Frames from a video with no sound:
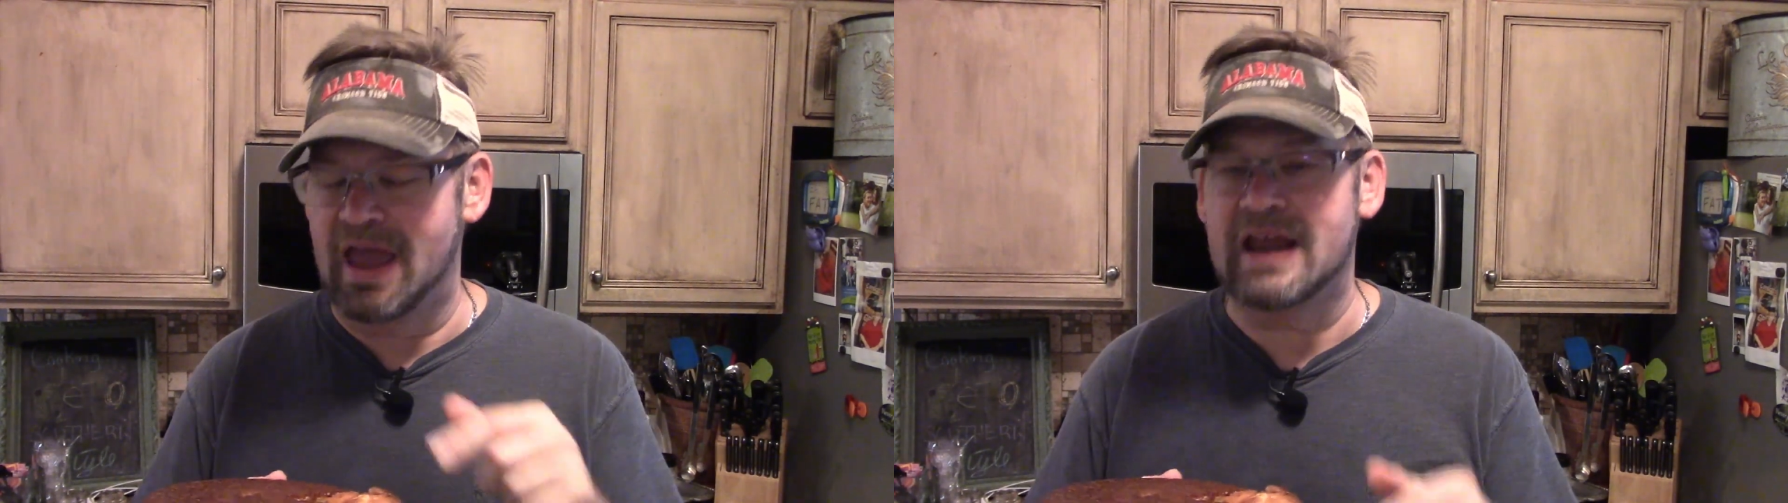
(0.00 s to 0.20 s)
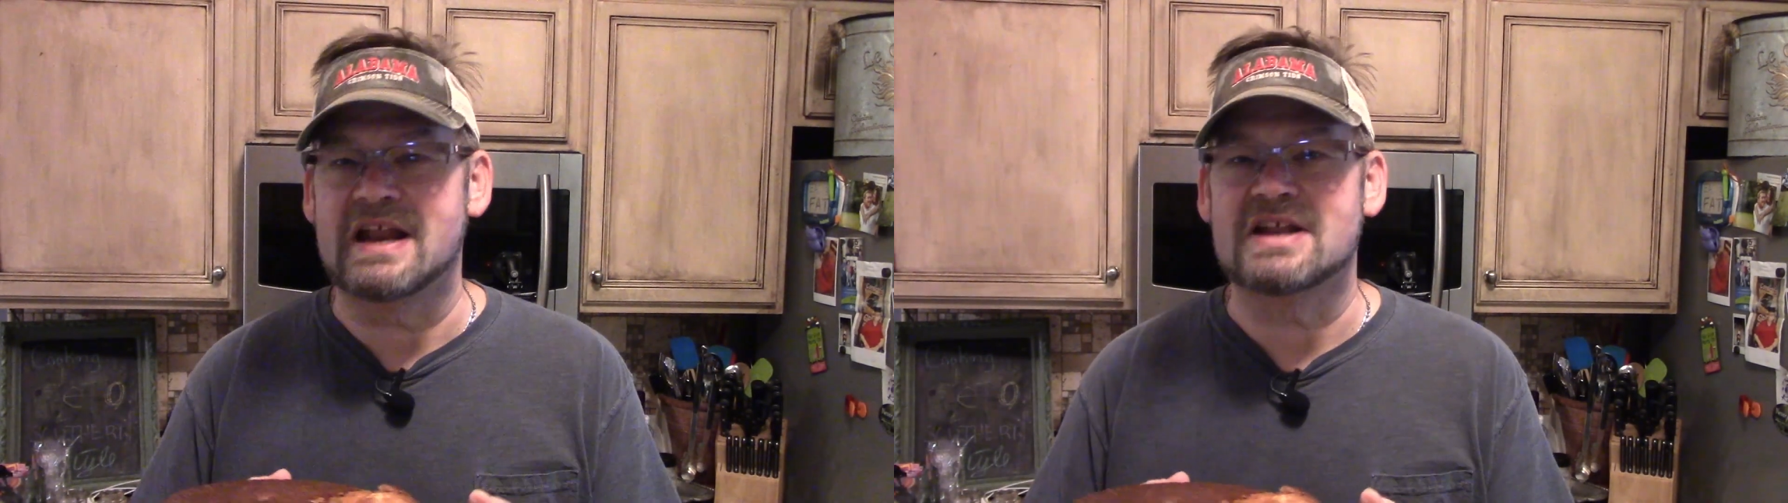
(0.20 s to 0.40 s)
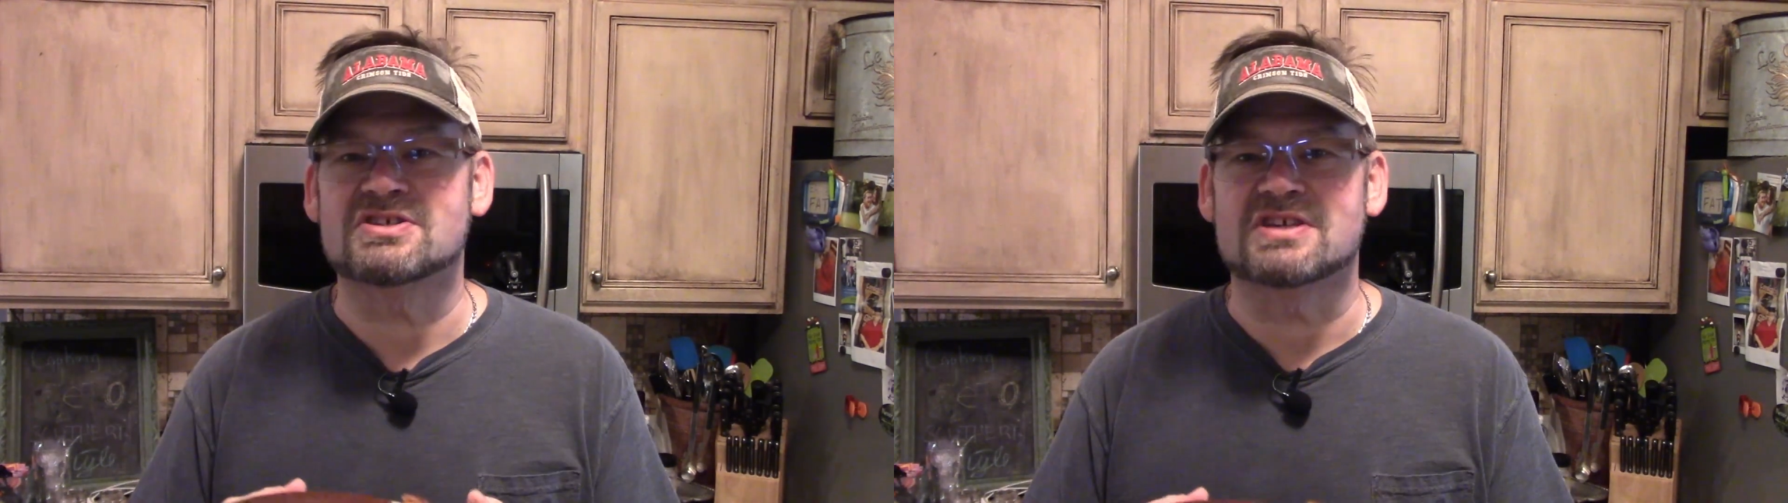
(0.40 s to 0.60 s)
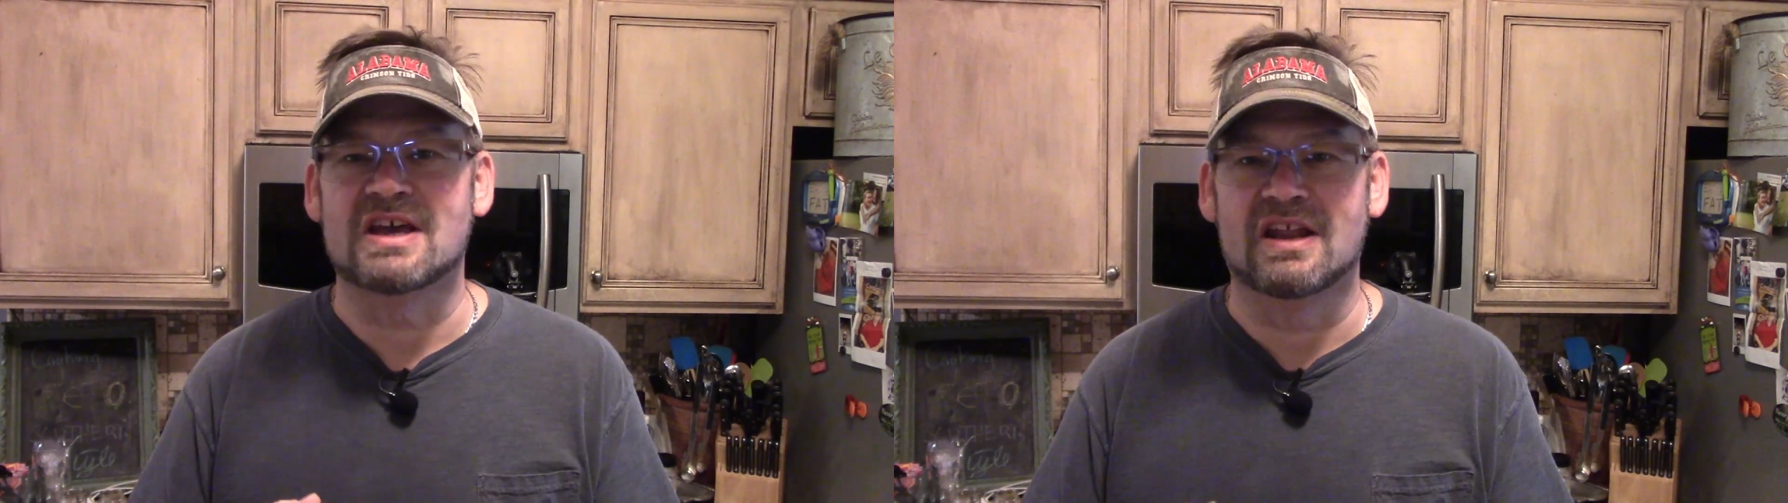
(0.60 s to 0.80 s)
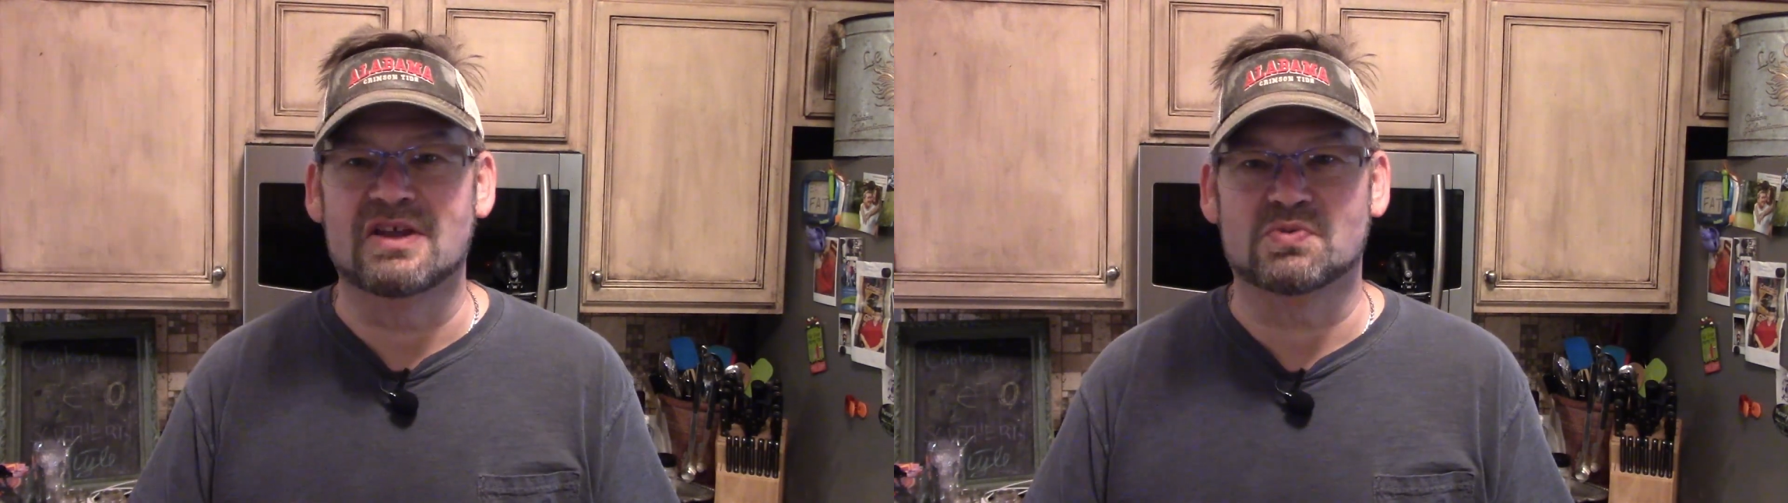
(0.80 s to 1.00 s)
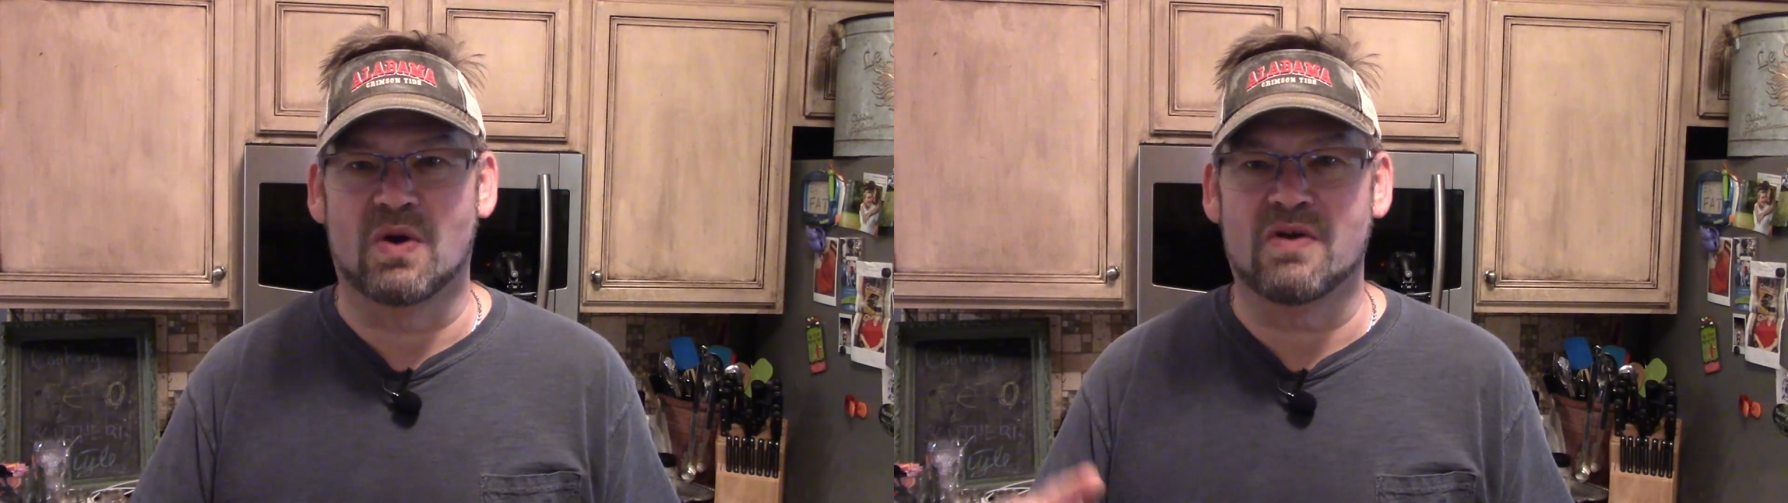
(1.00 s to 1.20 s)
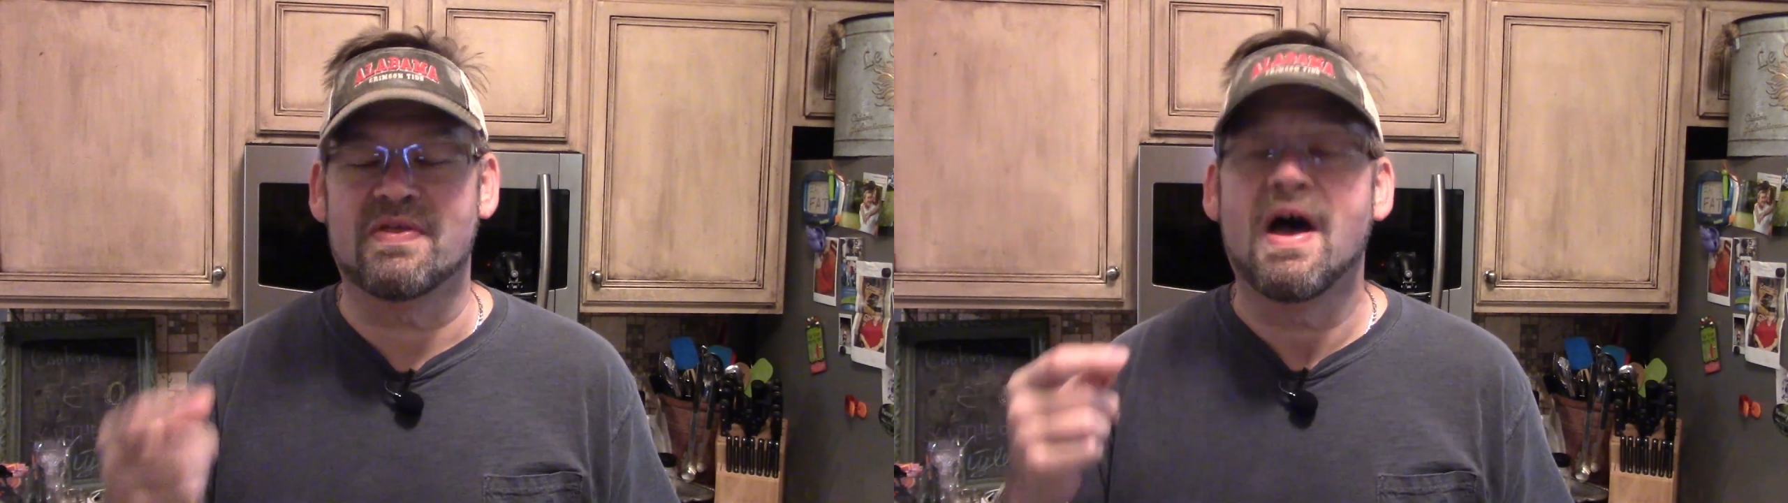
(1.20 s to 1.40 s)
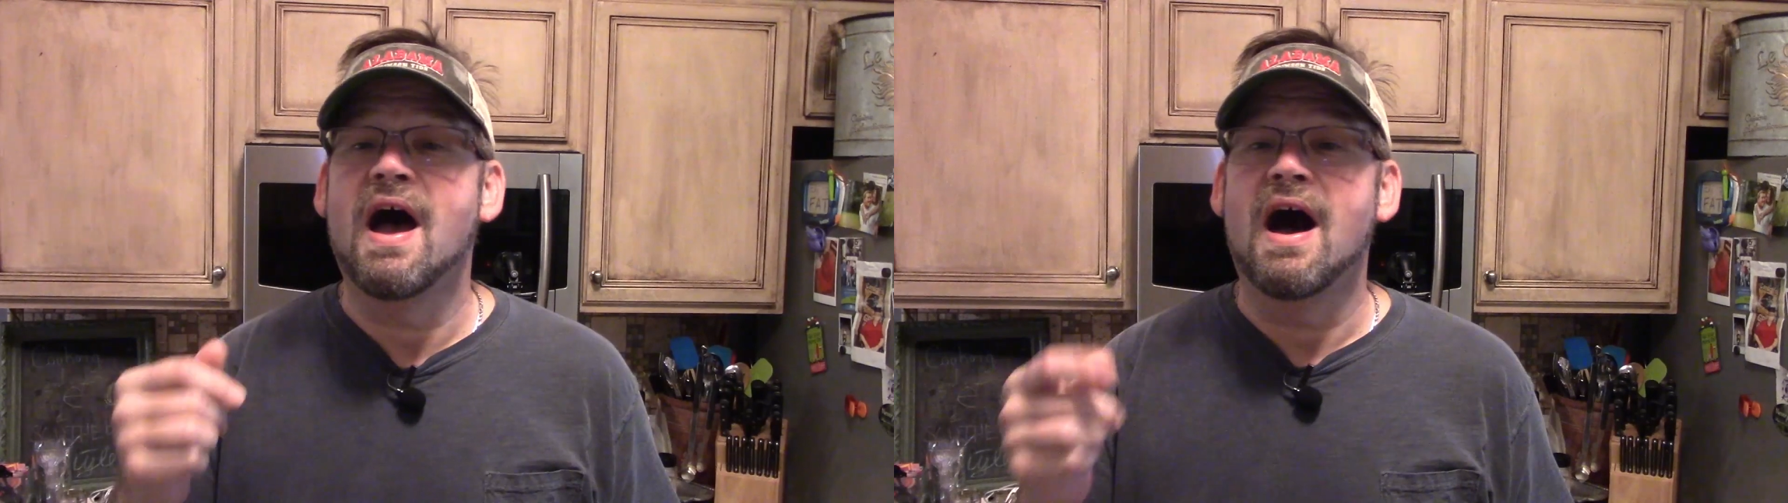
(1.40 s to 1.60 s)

8-inch skillet's worth.